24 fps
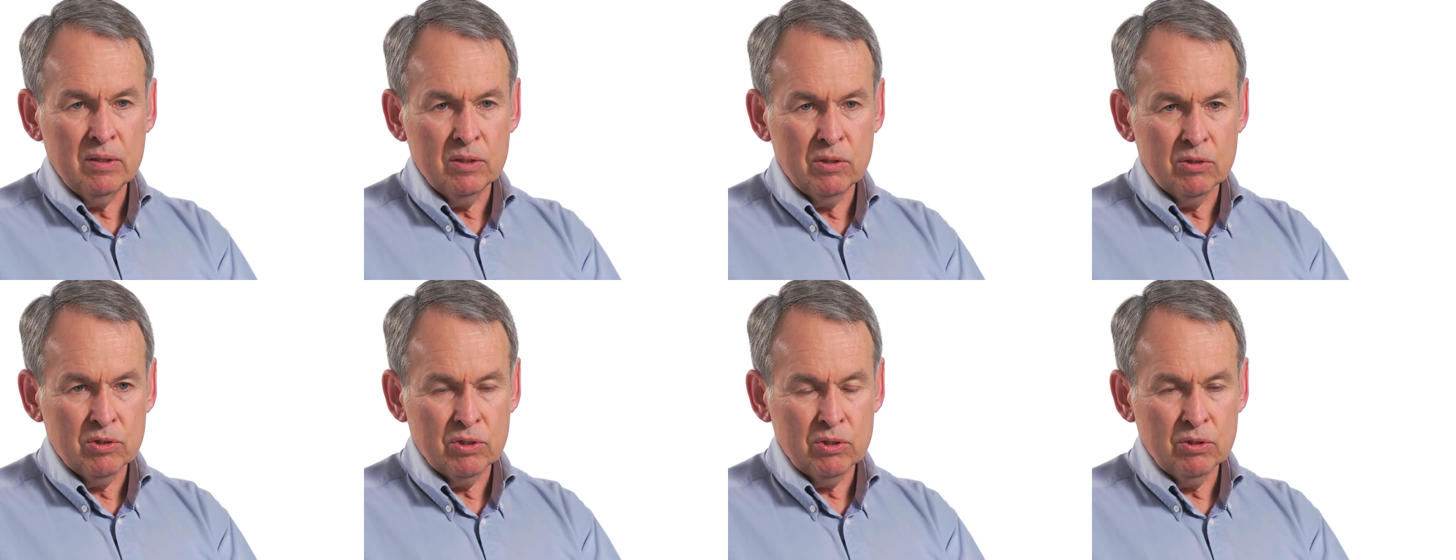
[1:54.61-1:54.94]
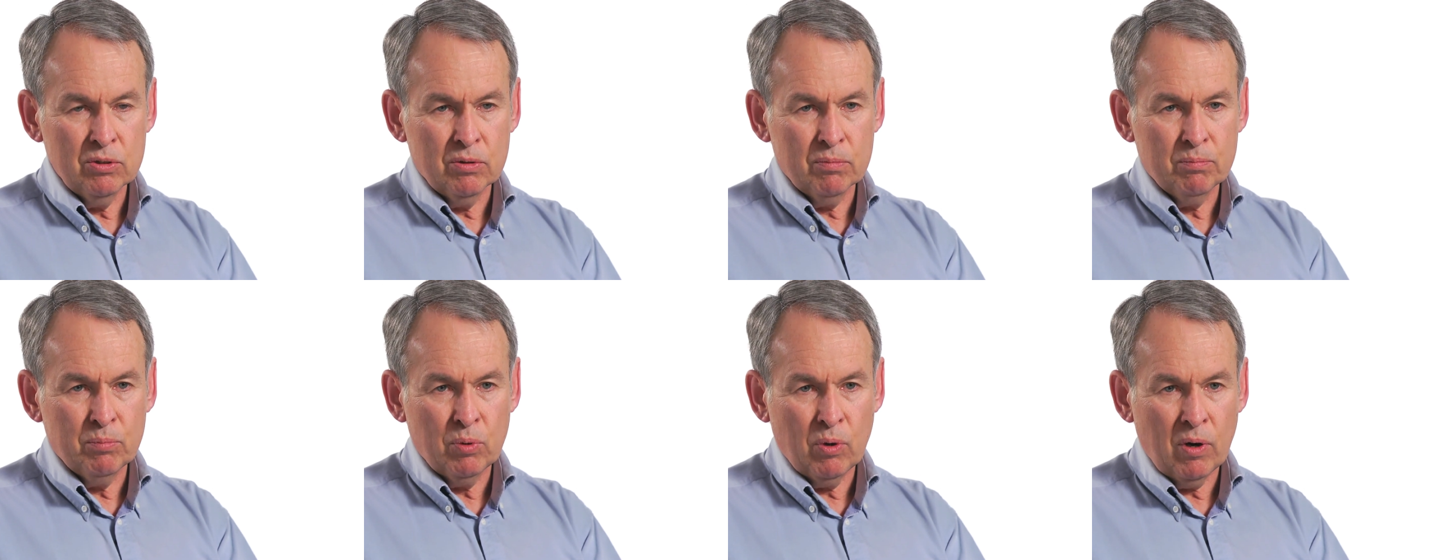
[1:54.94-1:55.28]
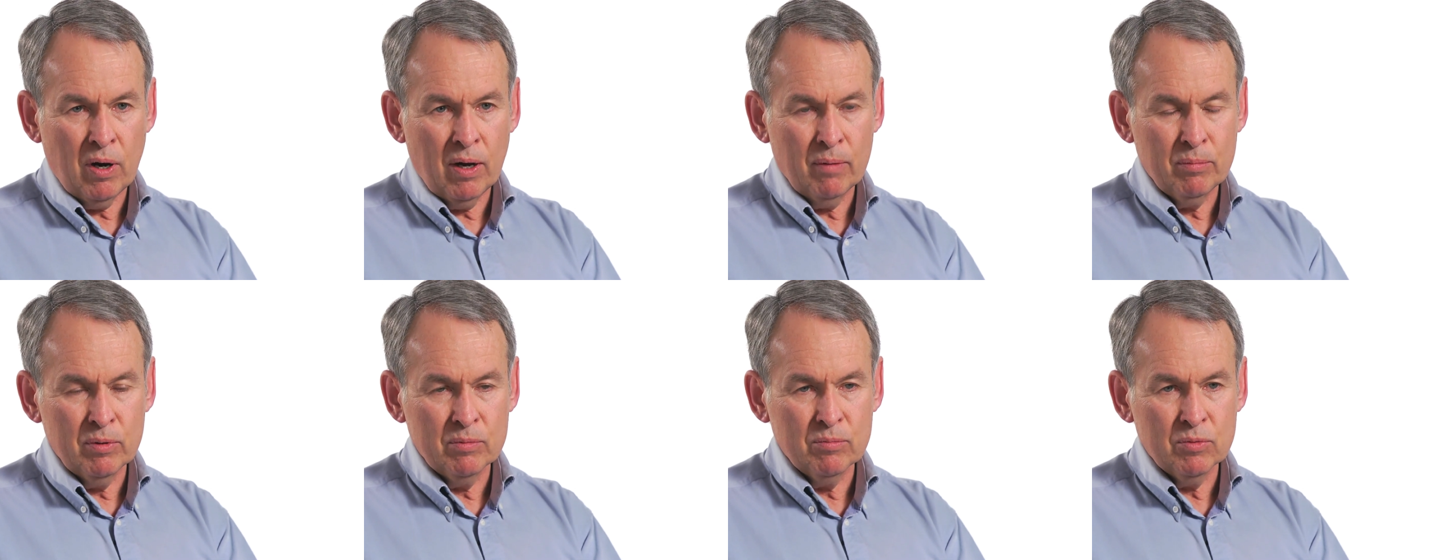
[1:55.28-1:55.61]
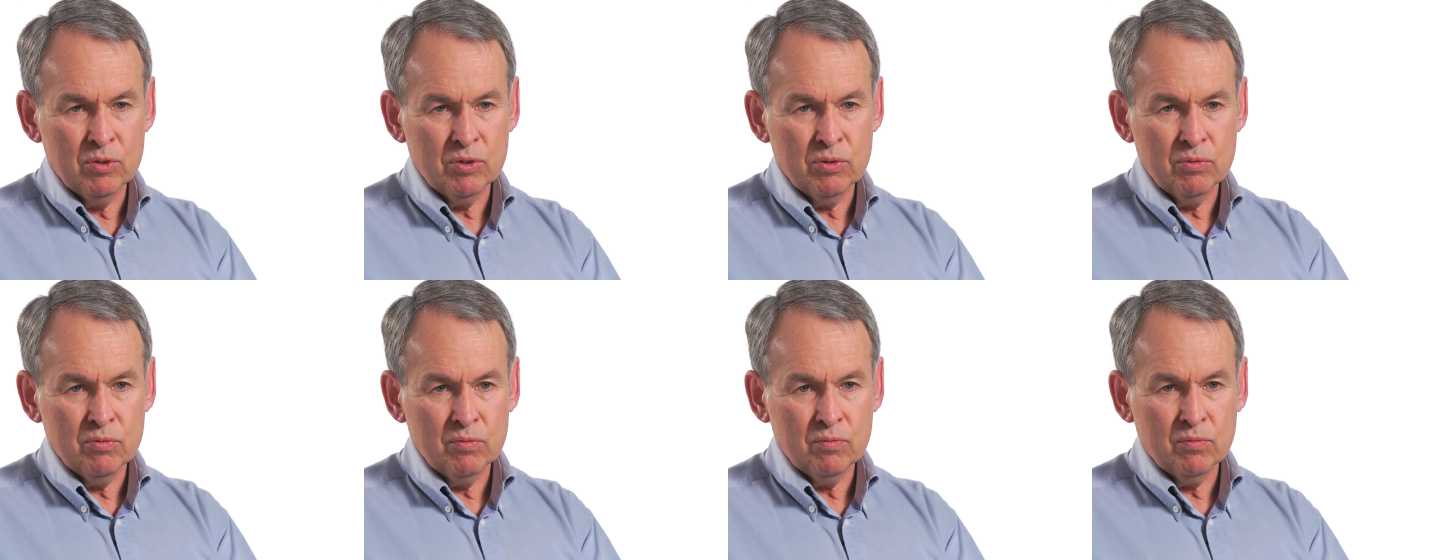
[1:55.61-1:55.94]
and there's still
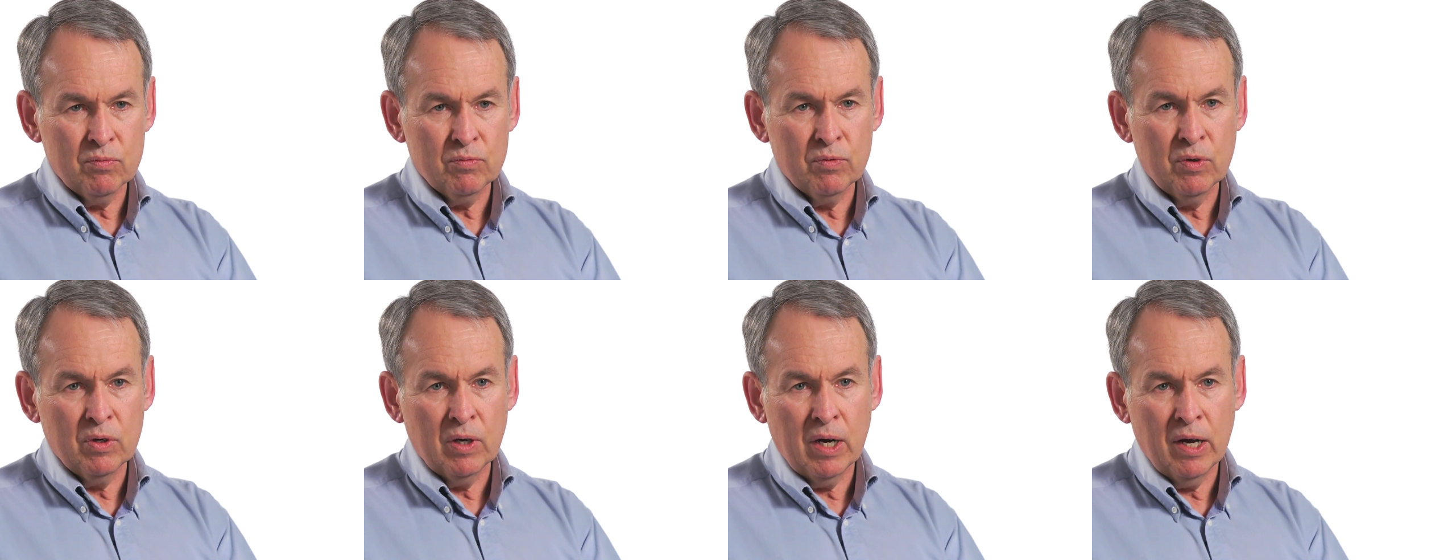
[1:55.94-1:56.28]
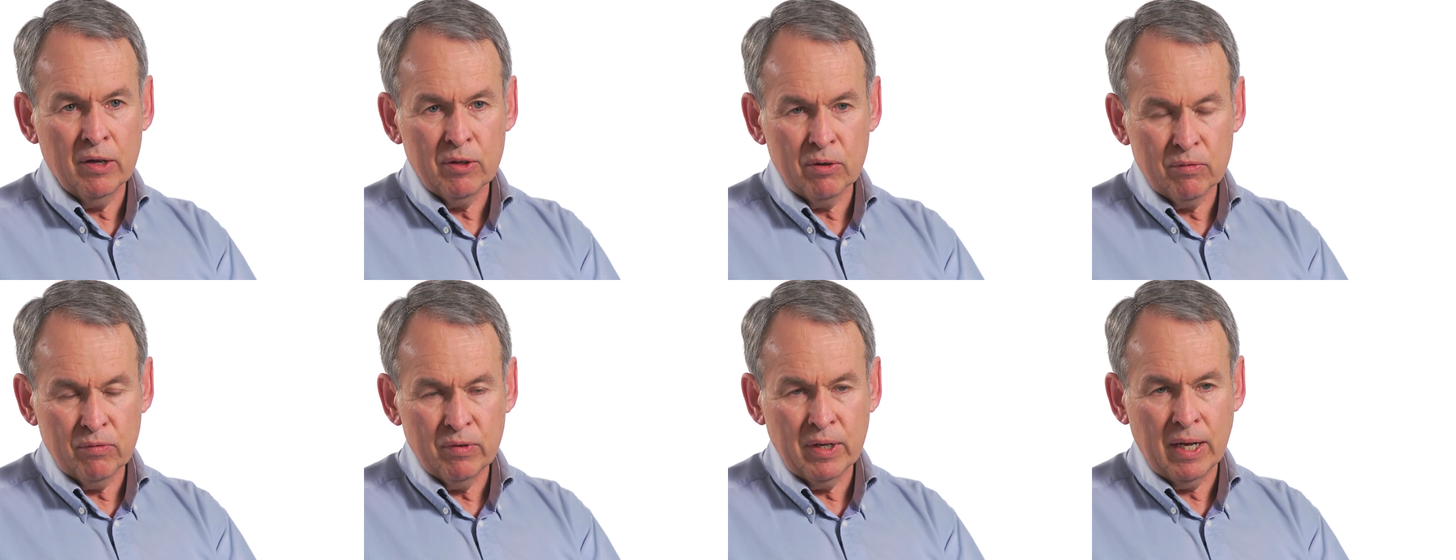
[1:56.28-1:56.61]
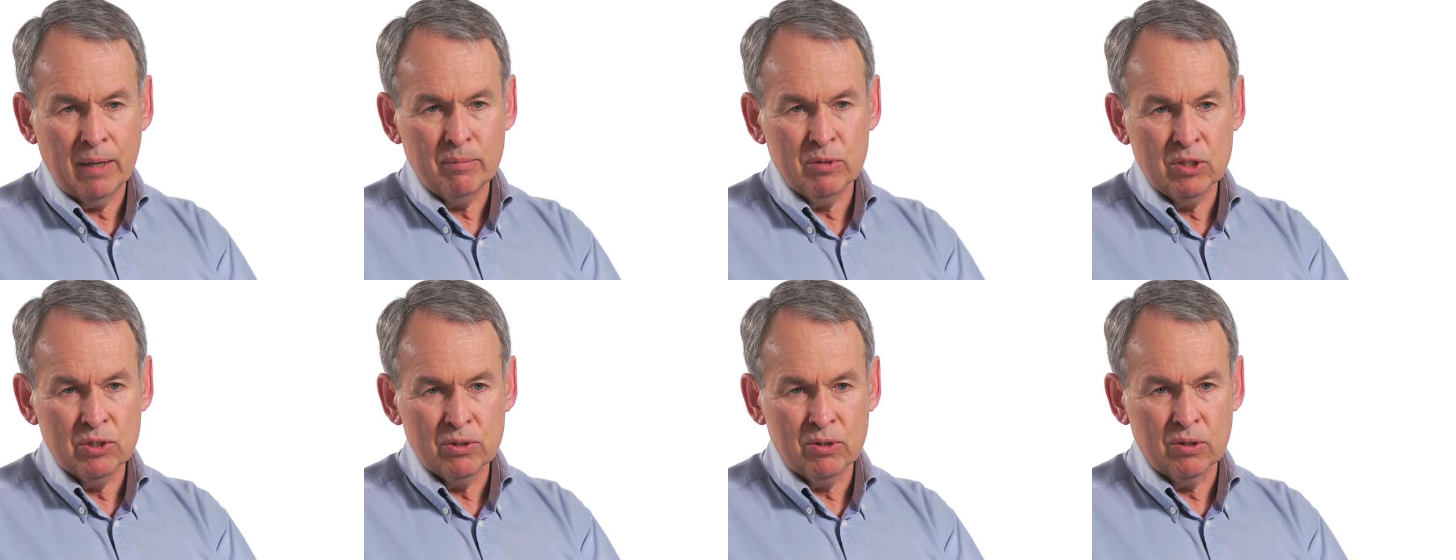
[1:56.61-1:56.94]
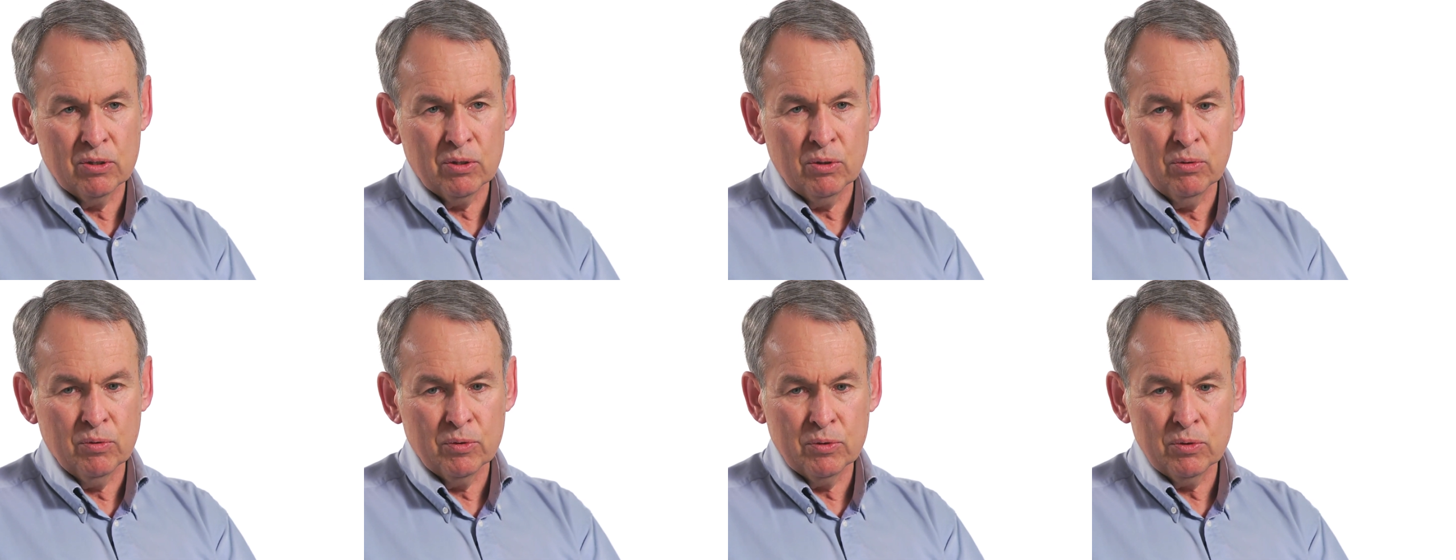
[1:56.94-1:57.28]
problems for other families that
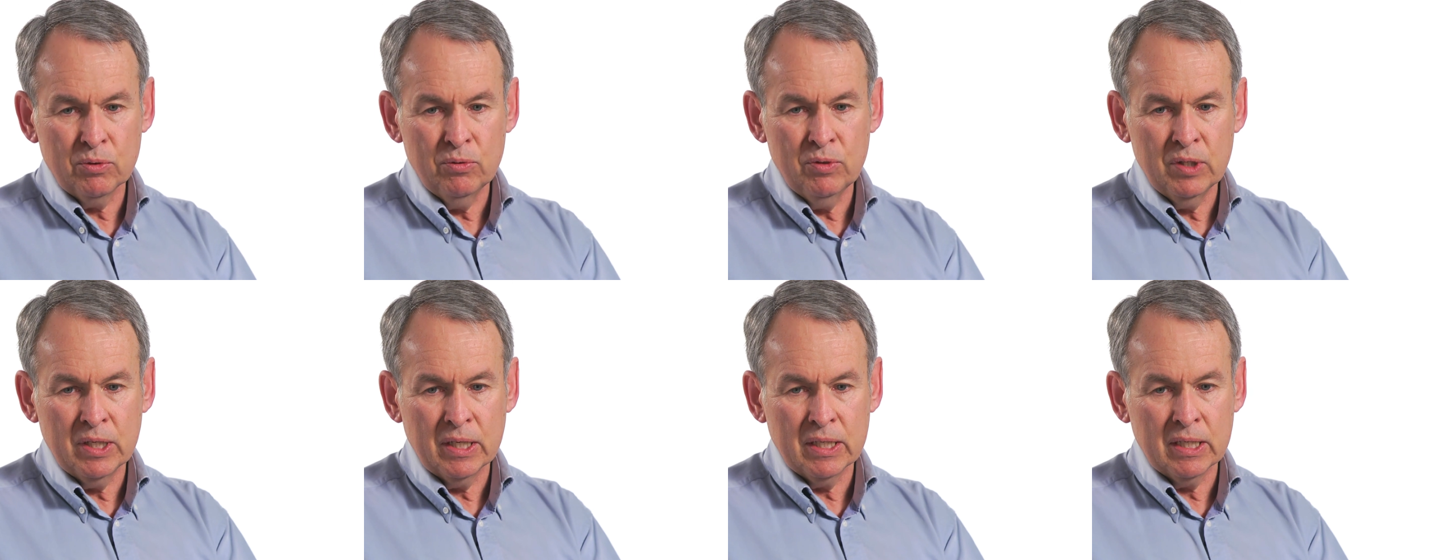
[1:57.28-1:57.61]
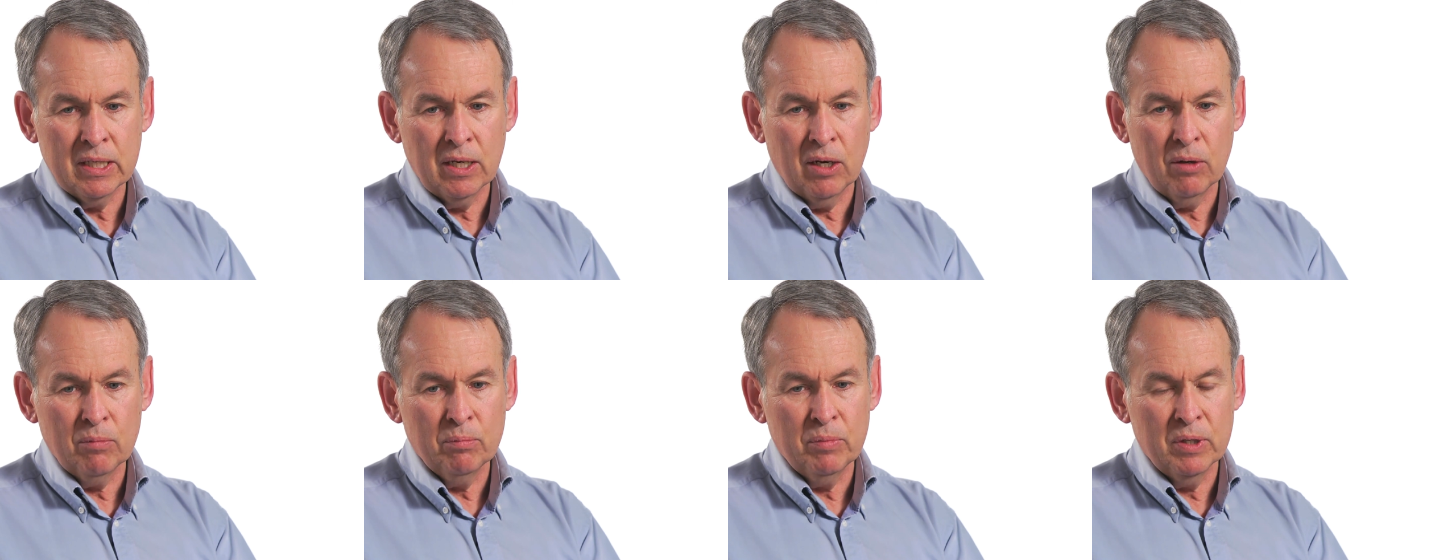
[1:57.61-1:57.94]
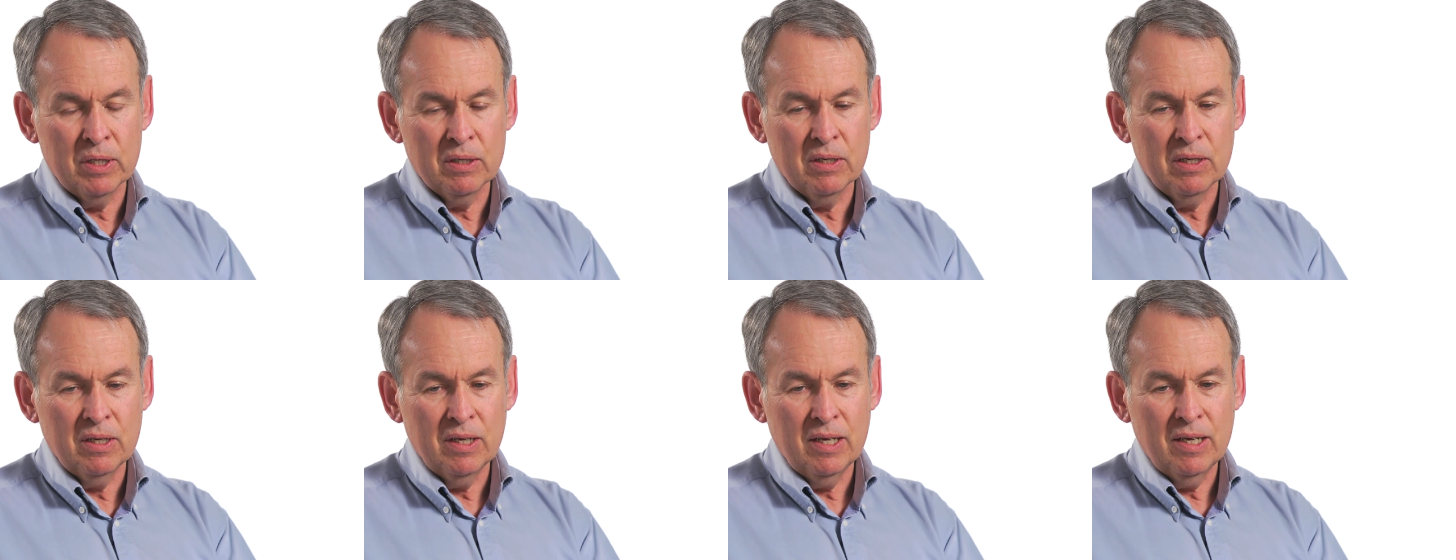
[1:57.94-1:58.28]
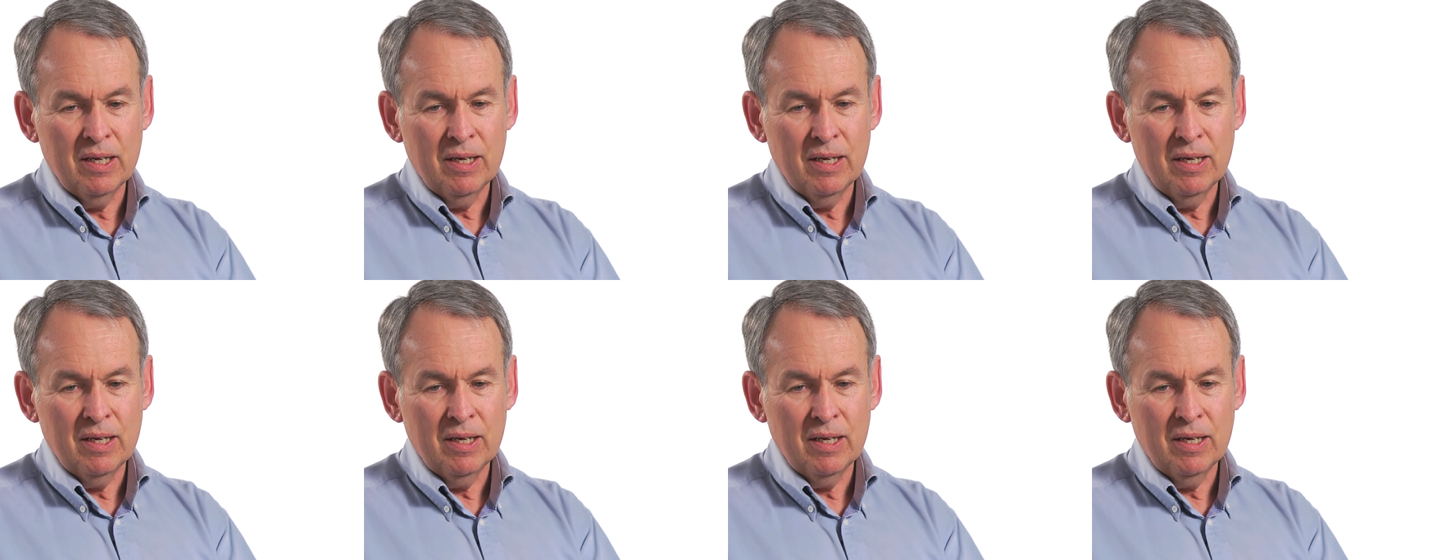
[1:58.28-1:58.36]
are going through that now, but